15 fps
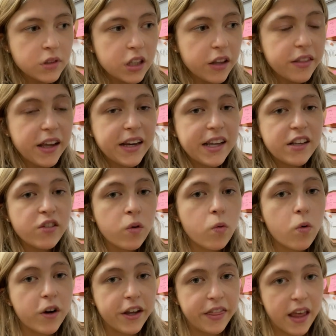And they need to
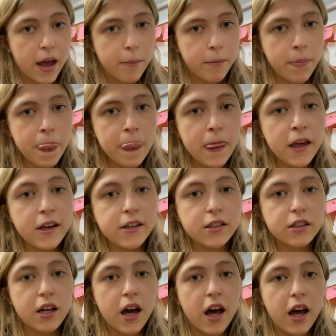warn them
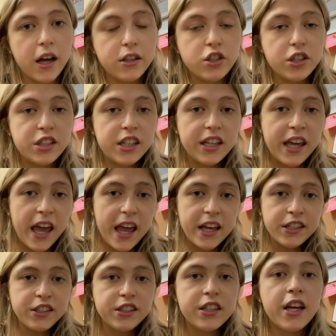just in
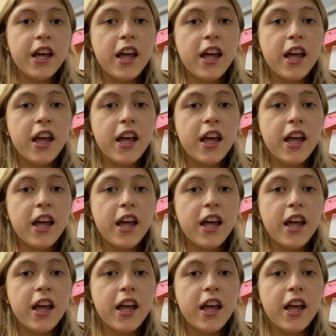case